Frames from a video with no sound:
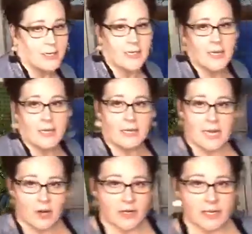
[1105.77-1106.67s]
going to get an
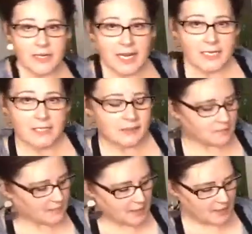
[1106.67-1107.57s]
area kind
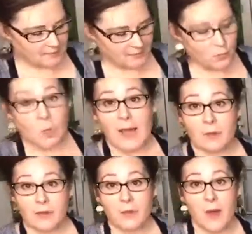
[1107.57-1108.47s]
of wet
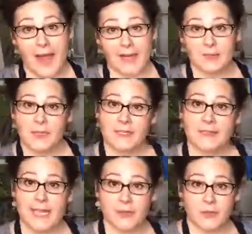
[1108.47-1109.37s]
with the wax, because
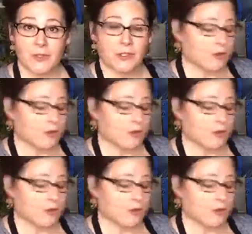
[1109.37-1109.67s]
that's what the